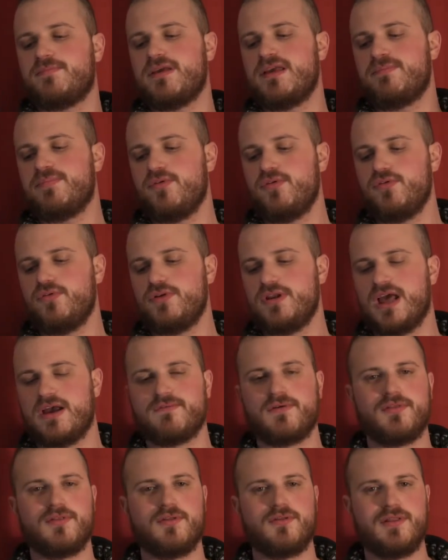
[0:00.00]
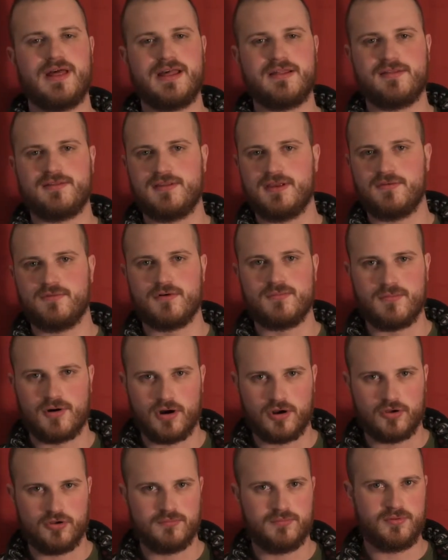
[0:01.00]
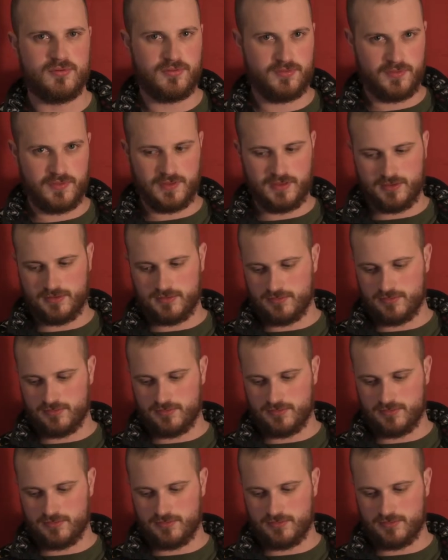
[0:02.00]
people who nevertheless did remarkable things.